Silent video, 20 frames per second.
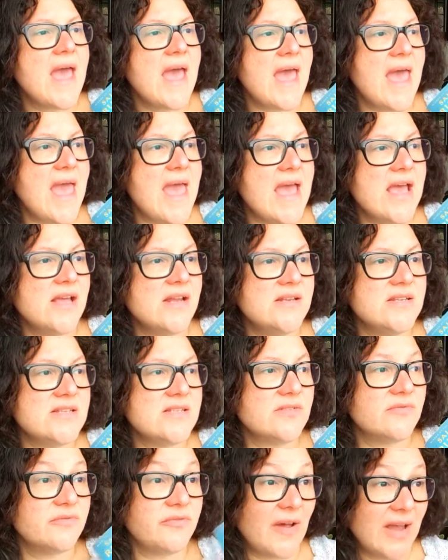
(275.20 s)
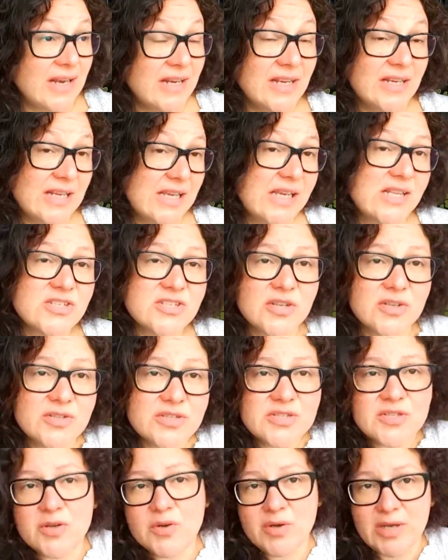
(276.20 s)
And finally, it's
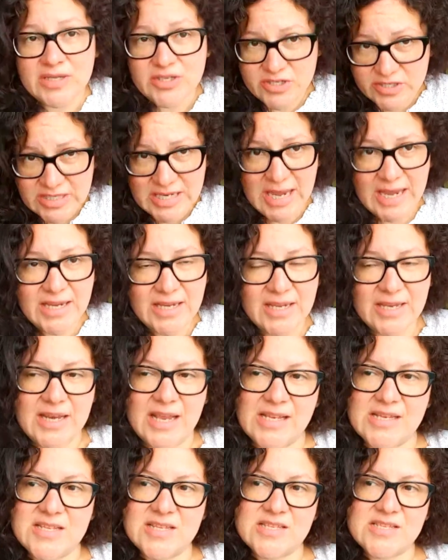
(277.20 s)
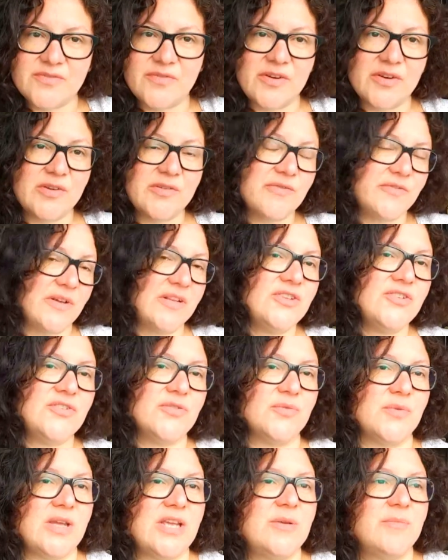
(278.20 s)
also entertaining and it's very fun
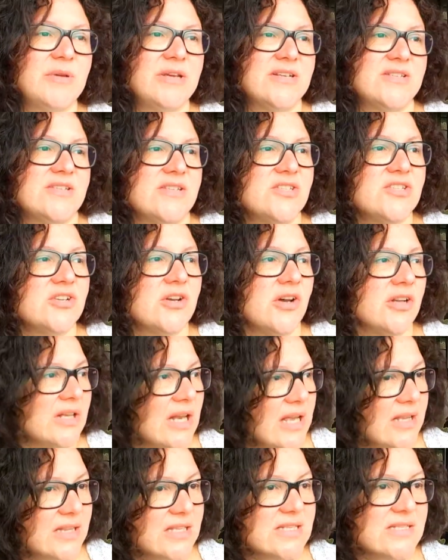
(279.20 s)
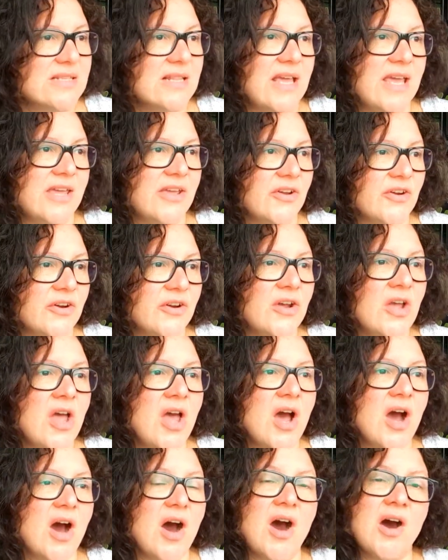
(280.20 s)
to read because it's got like this layer
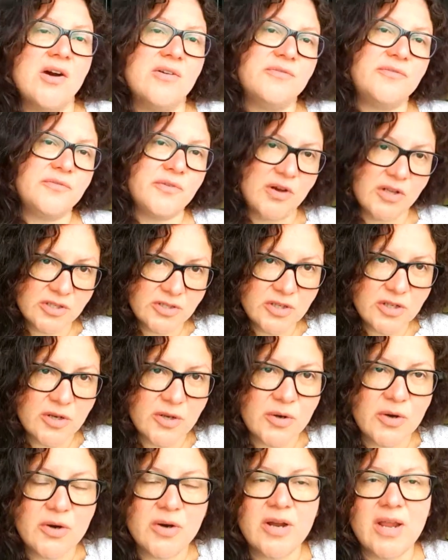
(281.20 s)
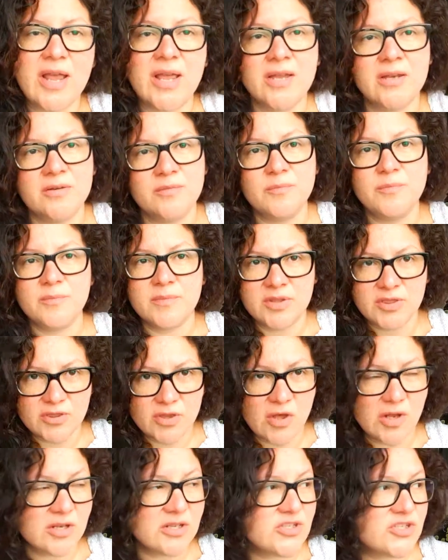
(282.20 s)
of folklore and
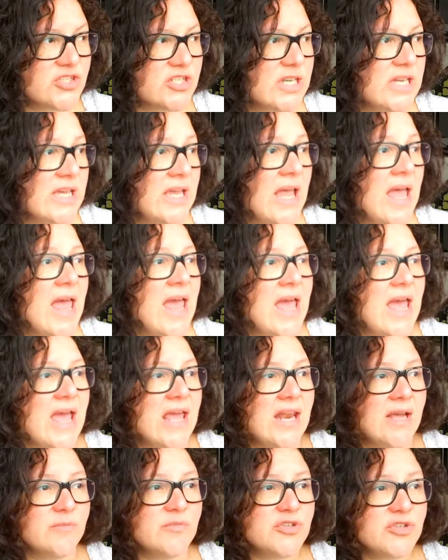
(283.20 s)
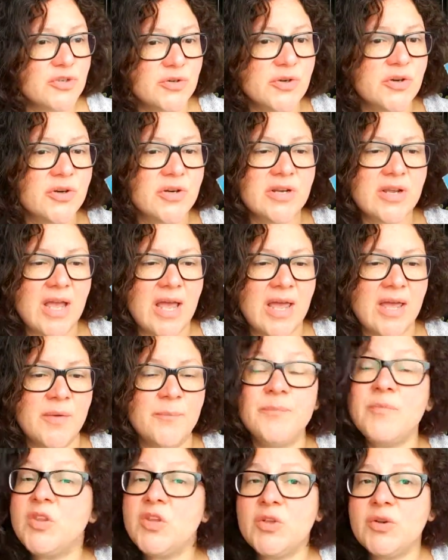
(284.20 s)
mythology. And I'm sure
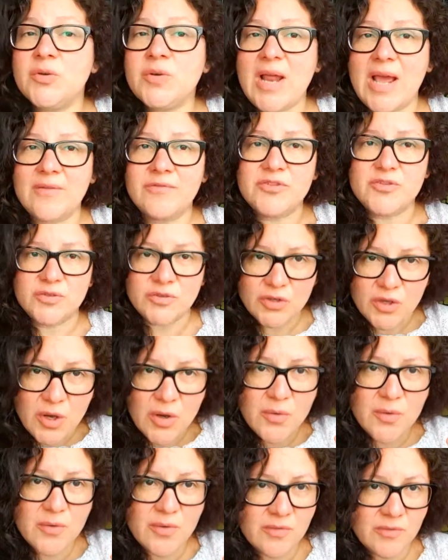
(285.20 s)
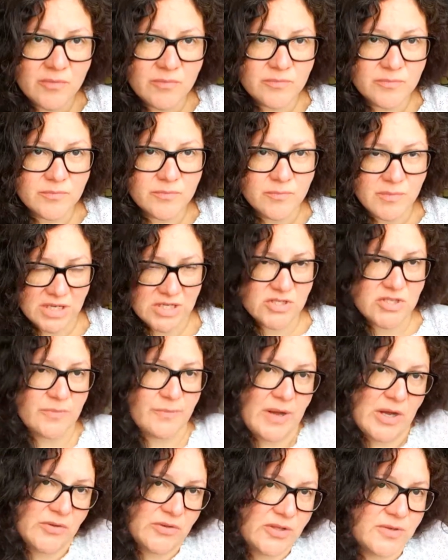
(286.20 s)
um, you don't have to know much
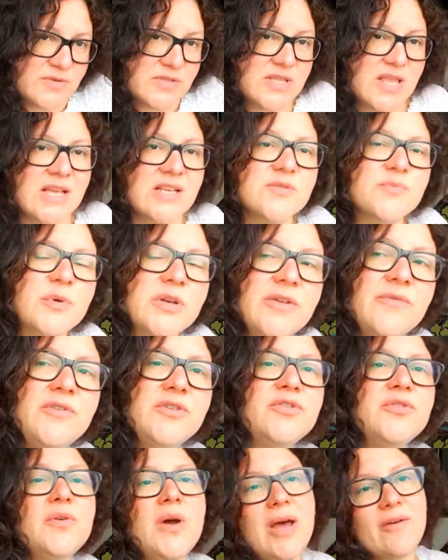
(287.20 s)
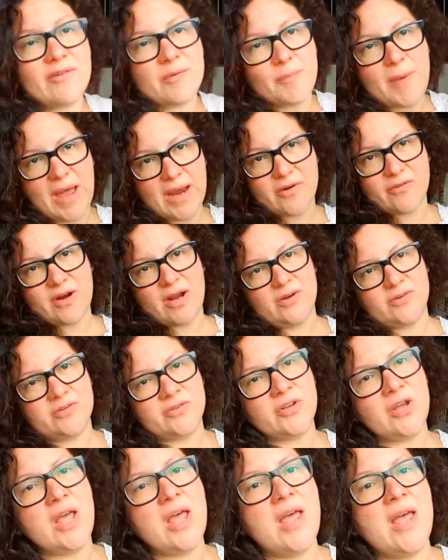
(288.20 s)
about those things, but if you do have a
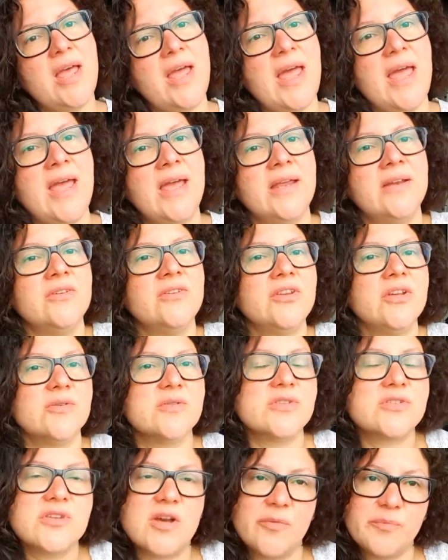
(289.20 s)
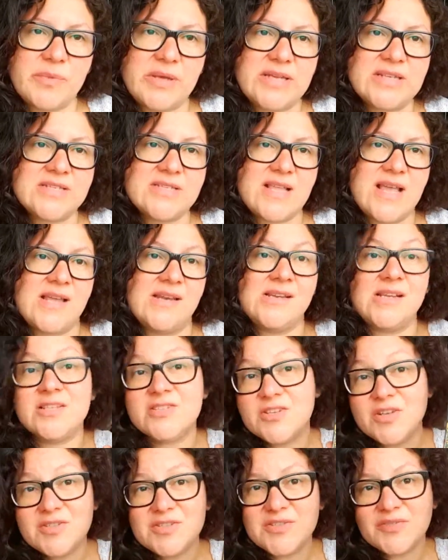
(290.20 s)
background in those topics, then
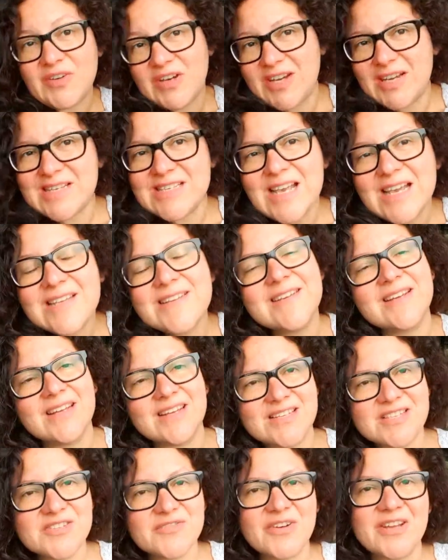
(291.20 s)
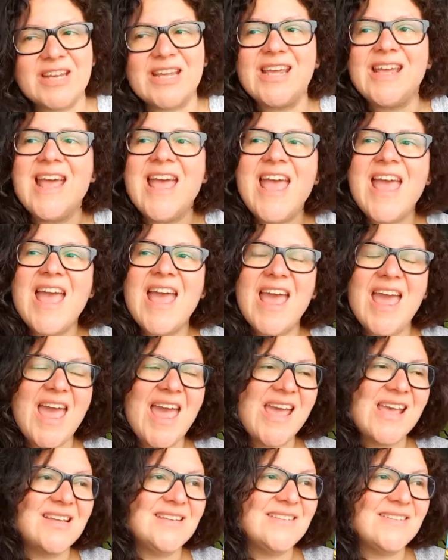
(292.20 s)
it's also very exciting and it's funny.
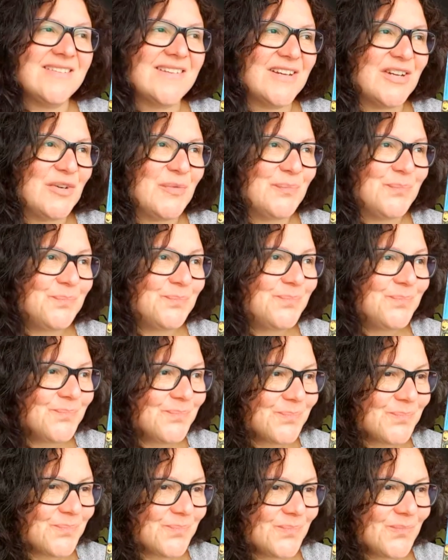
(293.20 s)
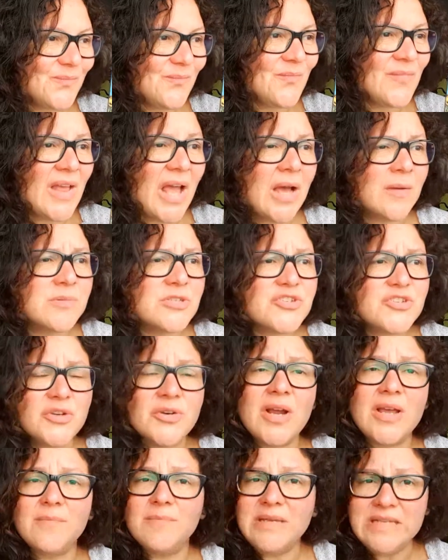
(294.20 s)
And um, I'm sure
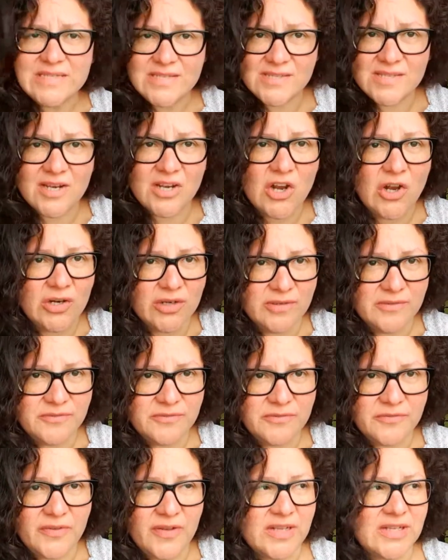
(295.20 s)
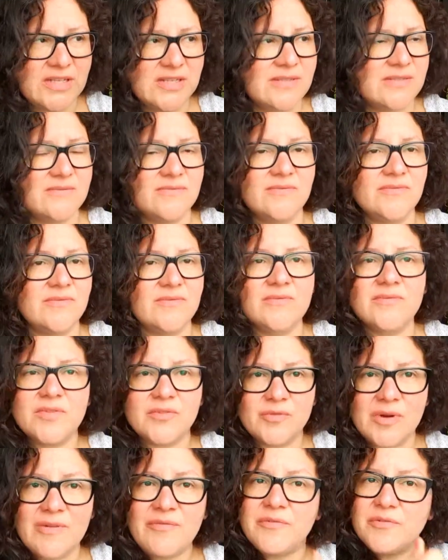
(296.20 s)
I missed a lot of uh,
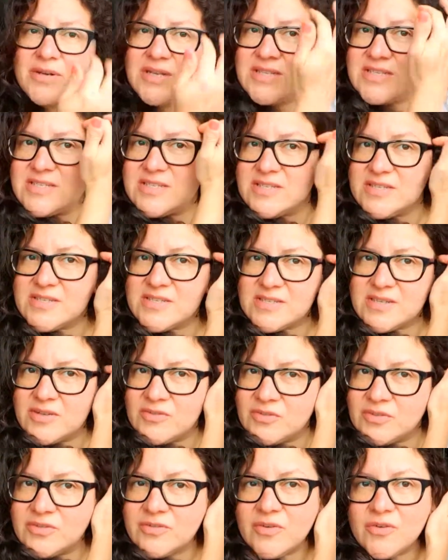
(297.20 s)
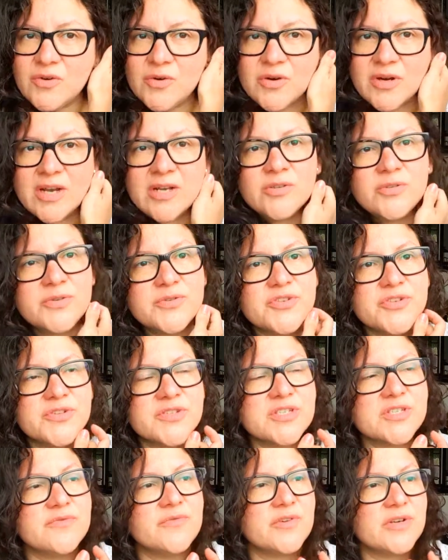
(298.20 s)
references on or
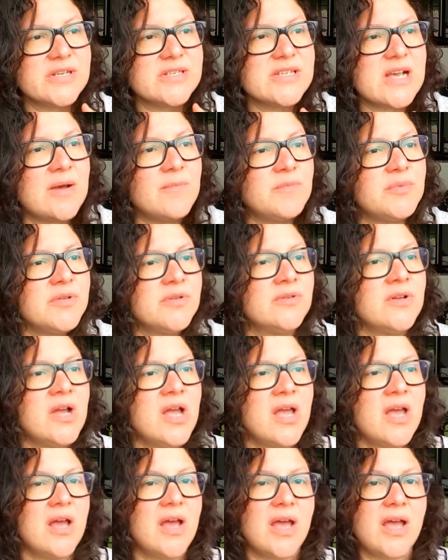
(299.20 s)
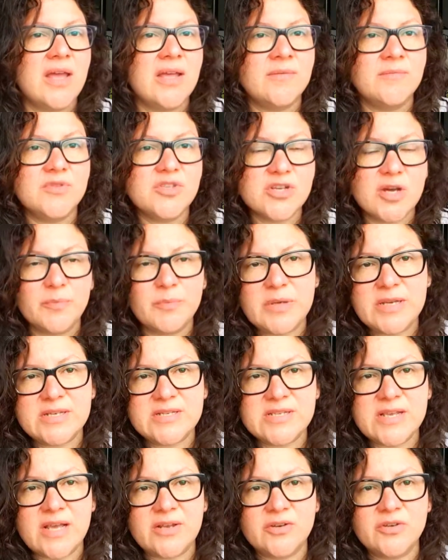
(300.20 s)
allusions, for example, in
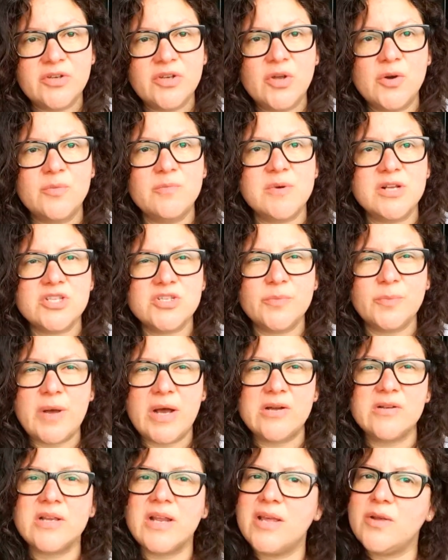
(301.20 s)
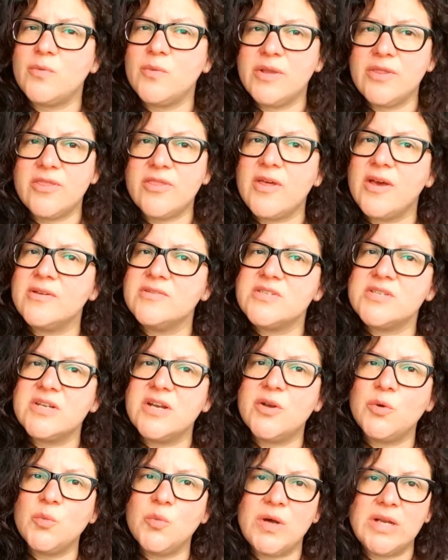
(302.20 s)
topics I don't know much about, like
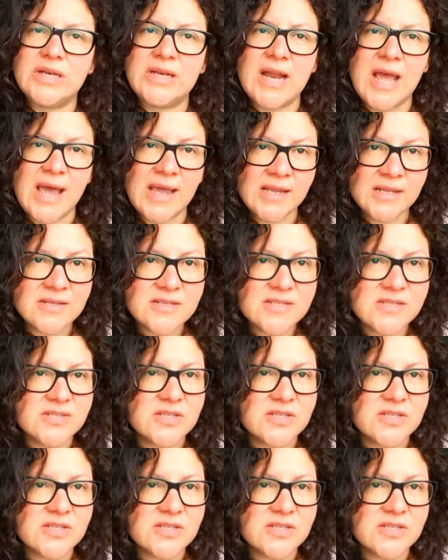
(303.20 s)
1001 Nights.